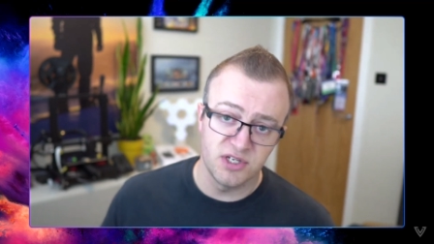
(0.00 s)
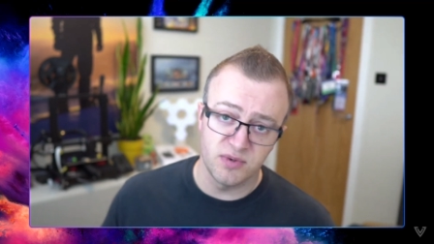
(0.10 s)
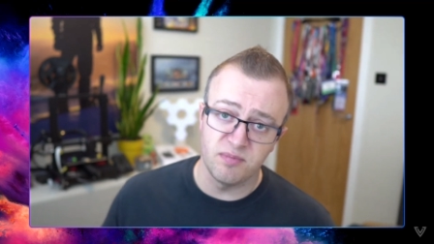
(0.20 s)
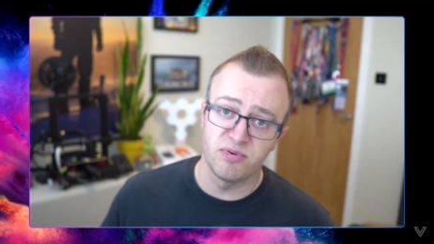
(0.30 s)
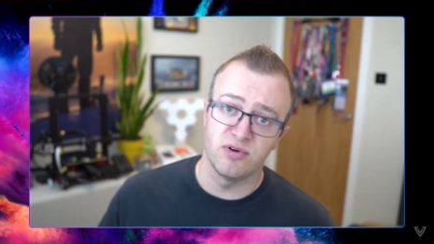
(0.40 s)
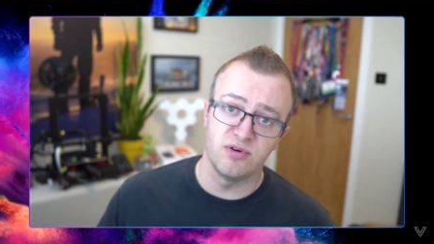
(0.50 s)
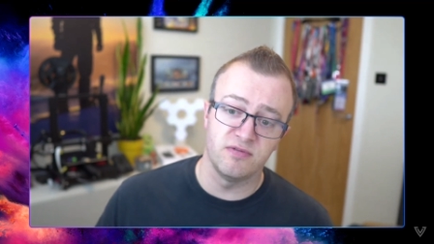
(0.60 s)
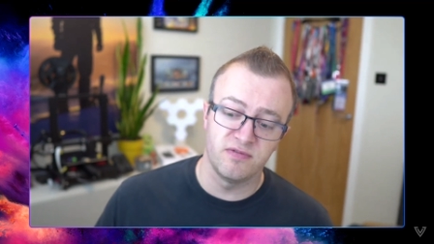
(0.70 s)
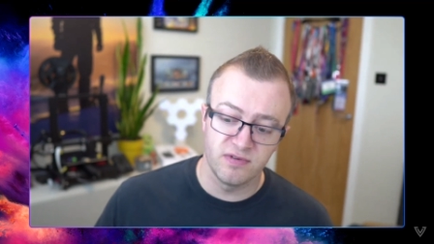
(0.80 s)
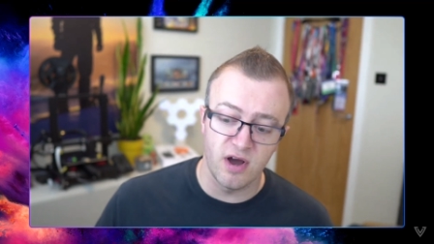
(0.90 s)
to
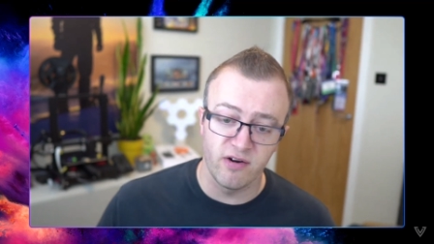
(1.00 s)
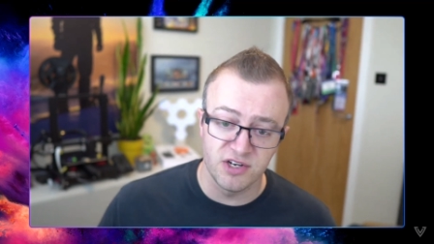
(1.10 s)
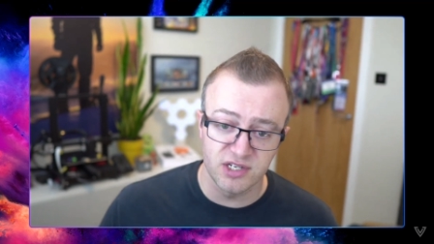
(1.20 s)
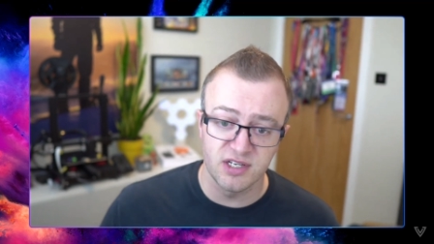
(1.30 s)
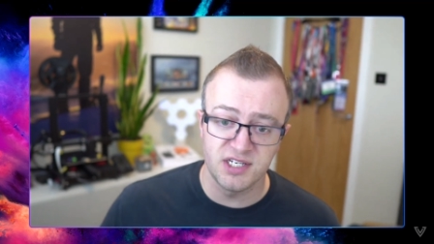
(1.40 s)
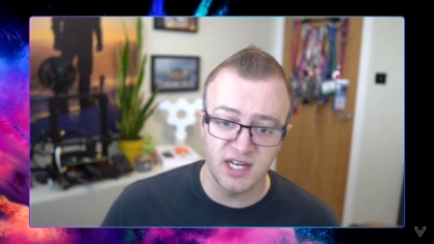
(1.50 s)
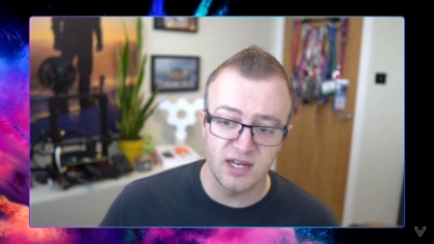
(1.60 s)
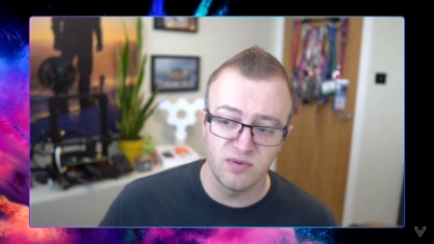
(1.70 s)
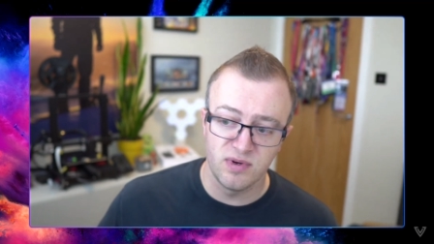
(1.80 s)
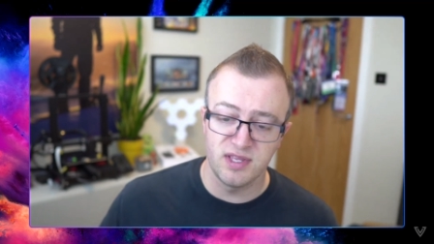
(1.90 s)
improve our
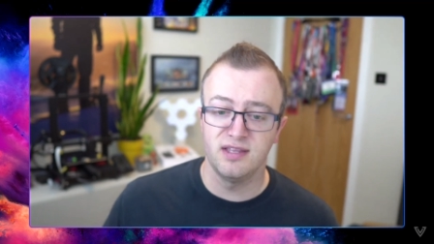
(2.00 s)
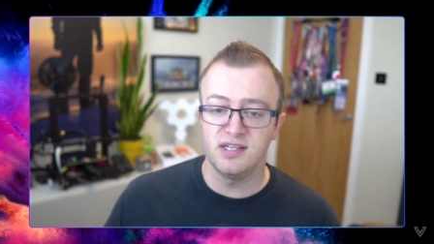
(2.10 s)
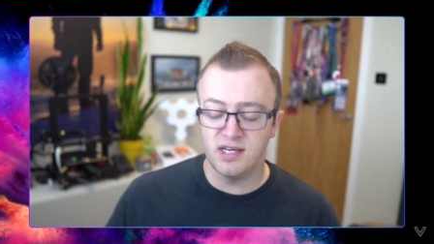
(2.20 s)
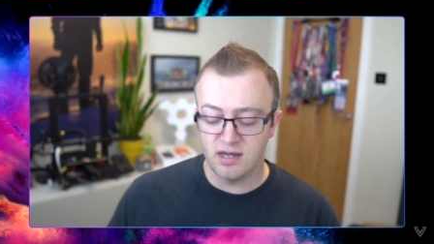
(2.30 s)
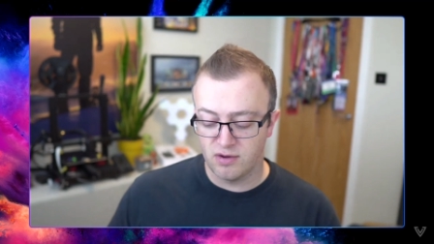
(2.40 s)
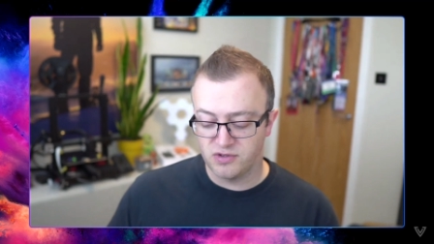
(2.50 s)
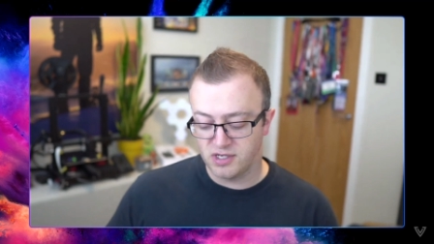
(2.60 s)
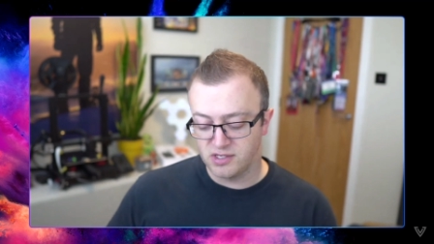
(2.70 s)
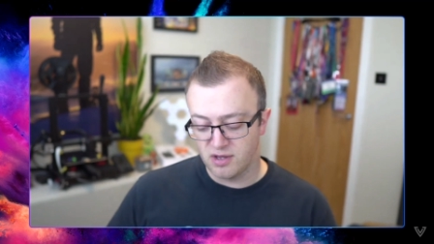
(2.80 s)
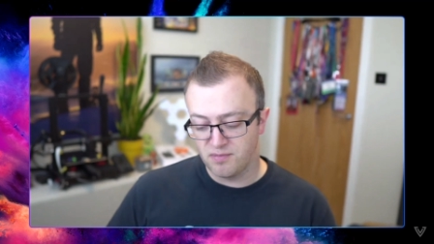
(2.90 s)
agility within this
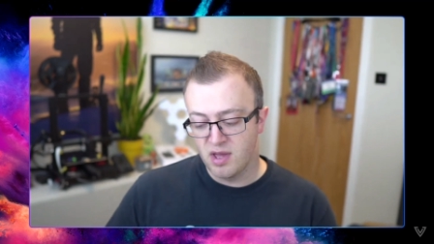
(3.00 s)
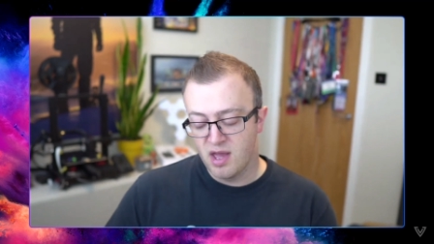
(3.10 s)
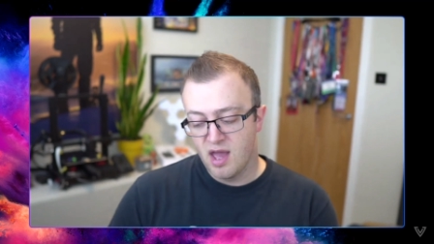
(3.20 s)
ecosystem.